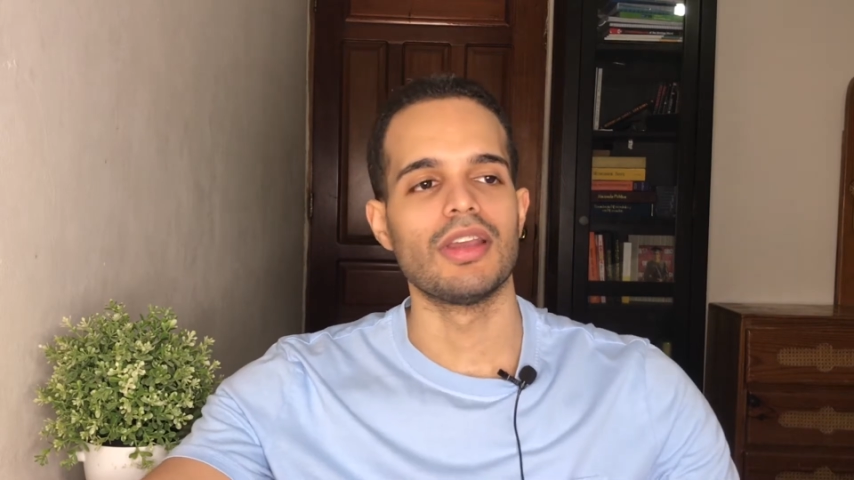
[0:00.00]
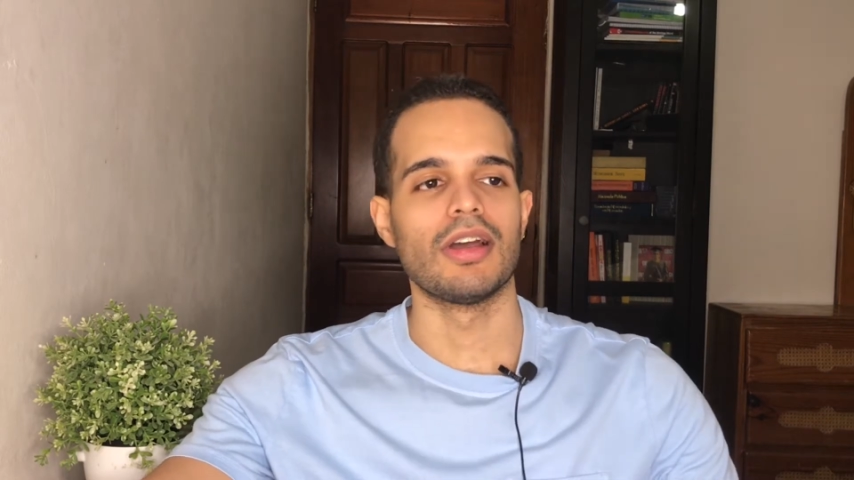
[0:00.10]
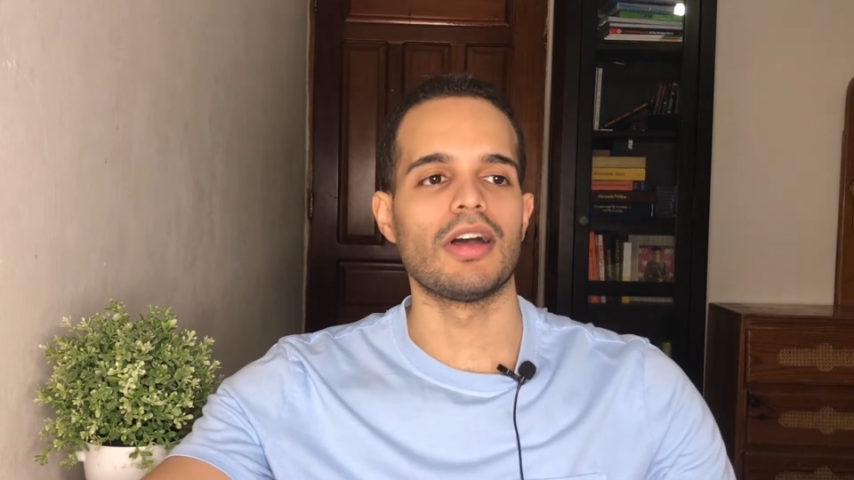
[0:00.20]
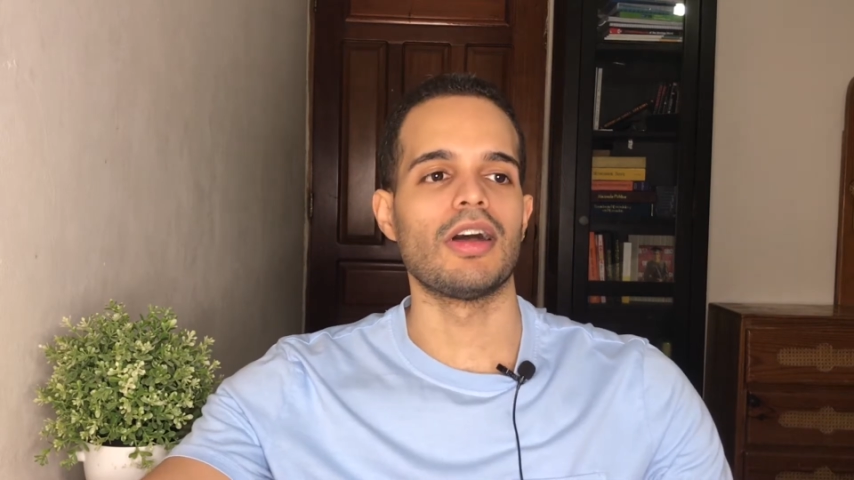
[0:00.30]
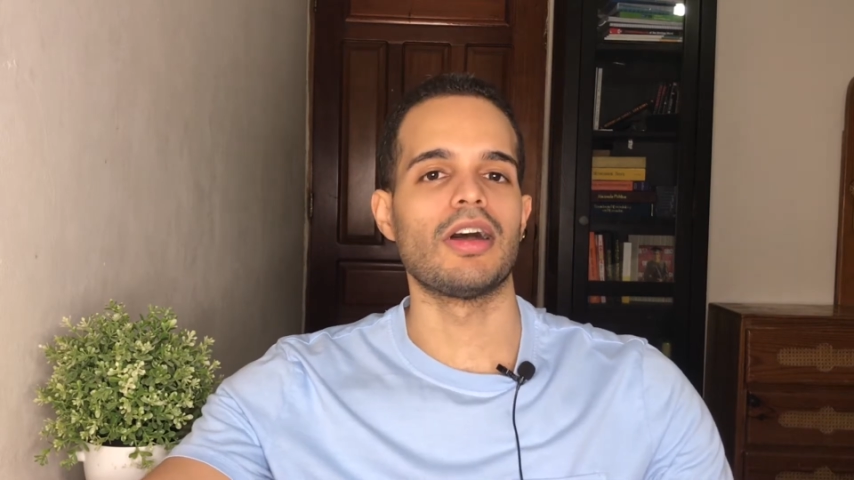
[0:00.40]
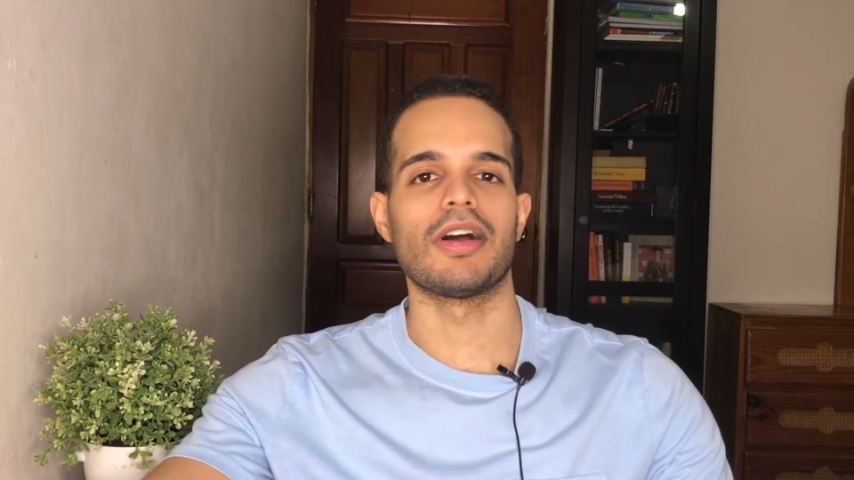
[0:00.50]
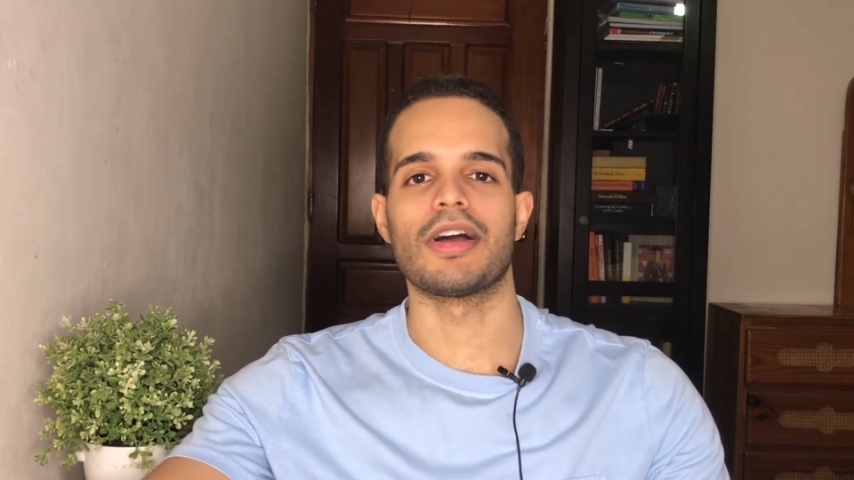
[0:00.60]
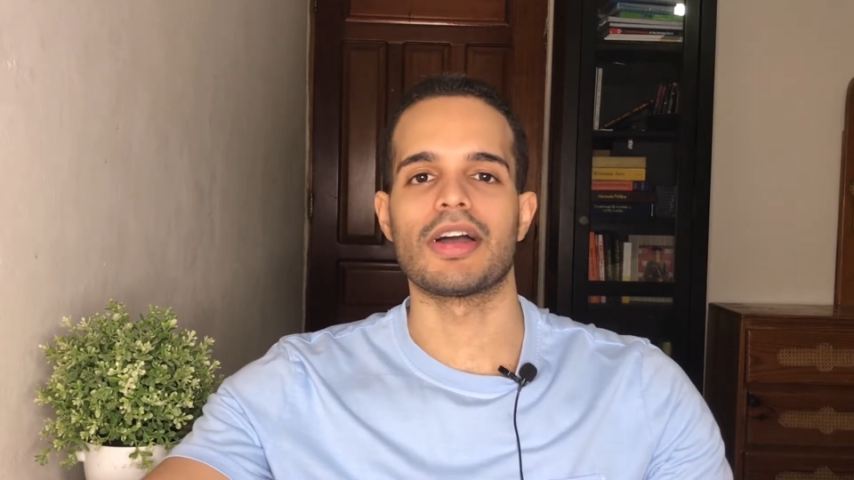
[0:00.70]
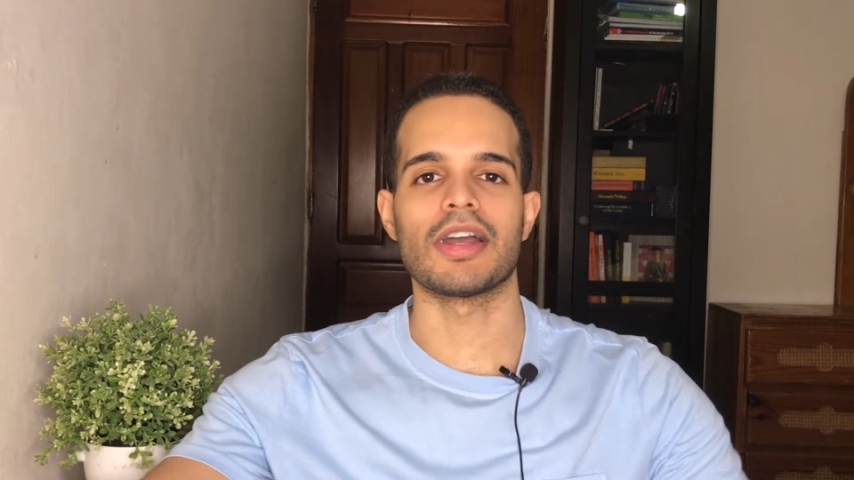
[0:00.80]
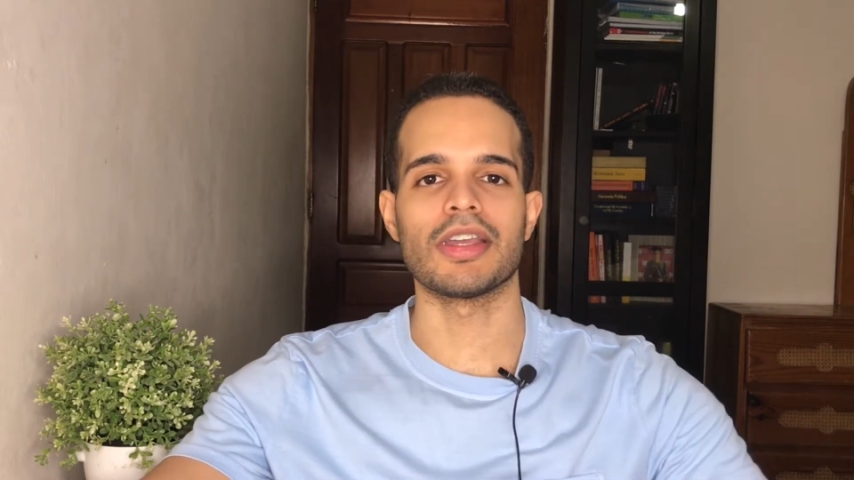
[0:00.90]

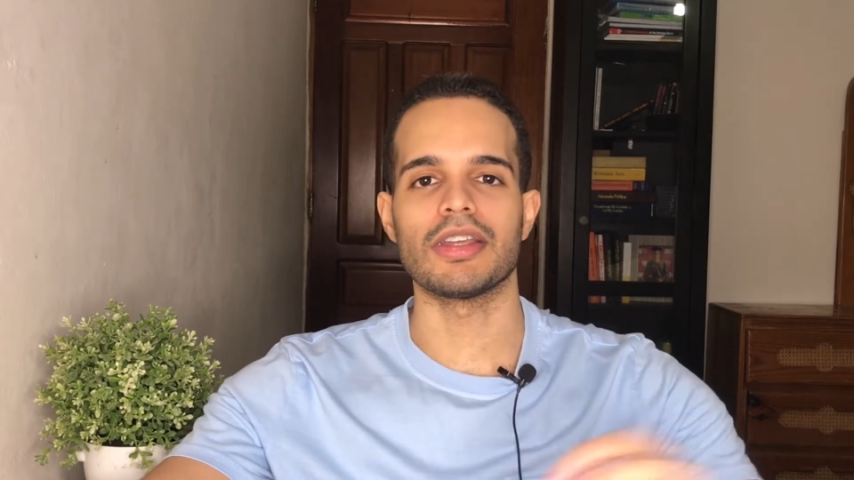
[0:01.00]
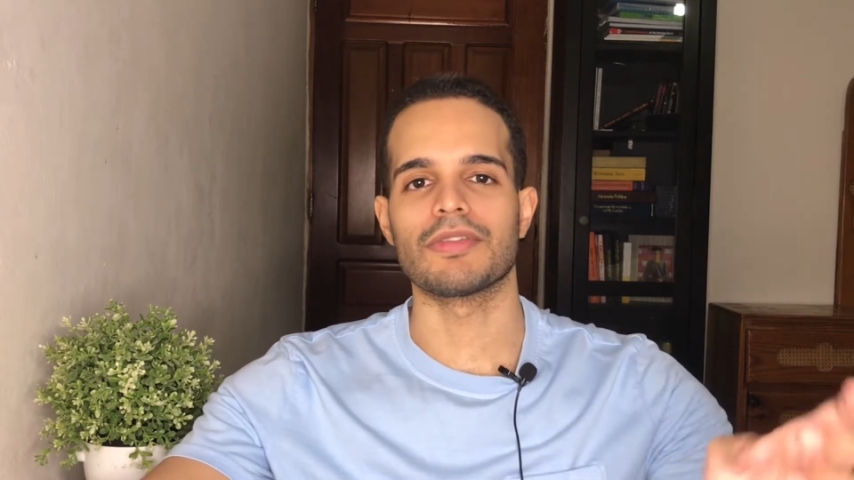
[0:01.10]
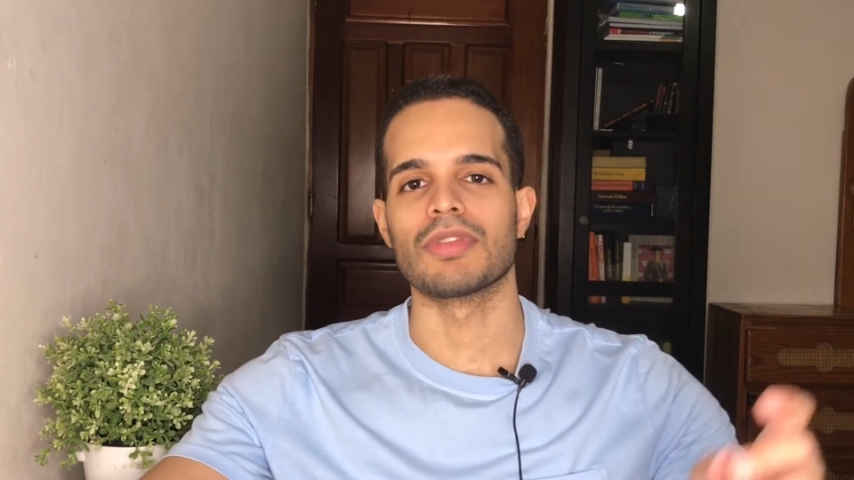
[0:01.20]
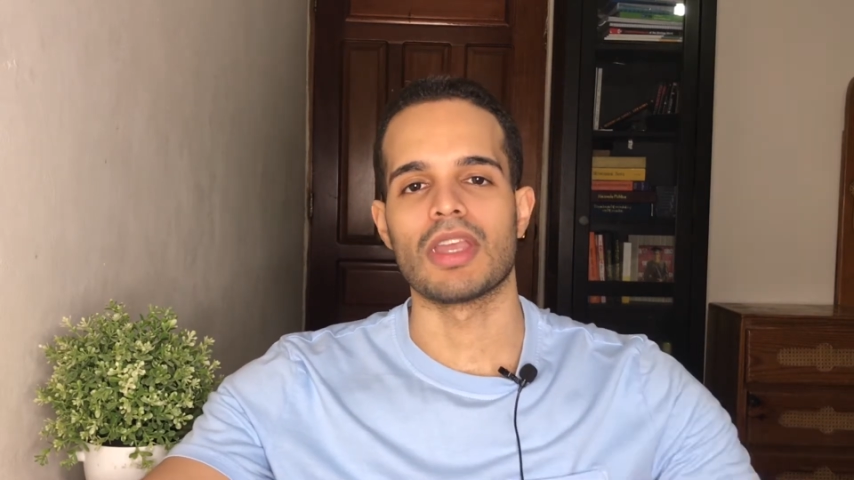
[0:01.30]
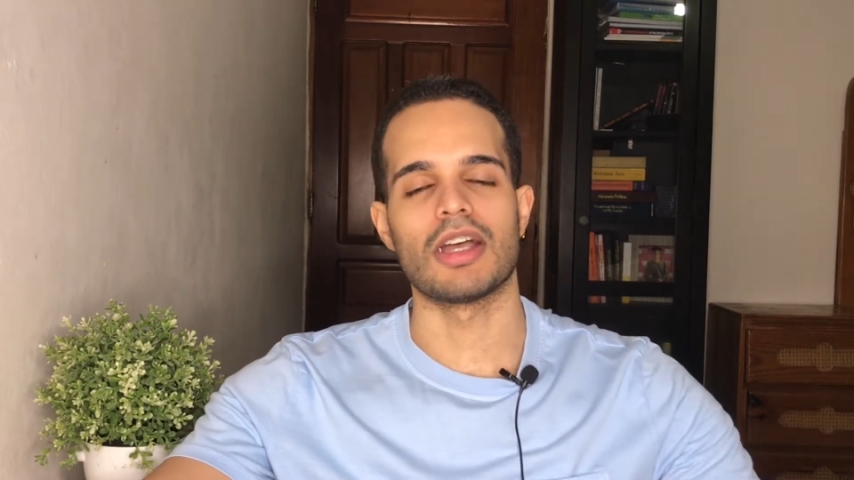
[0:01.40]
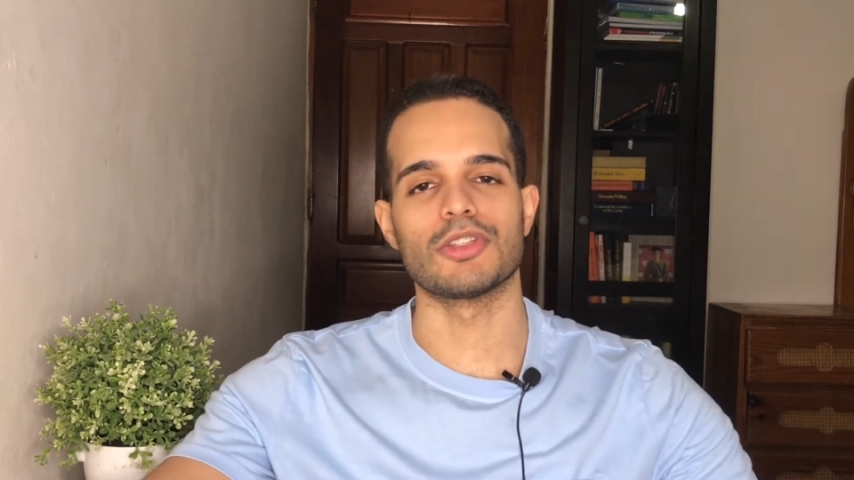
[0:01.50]
hi, to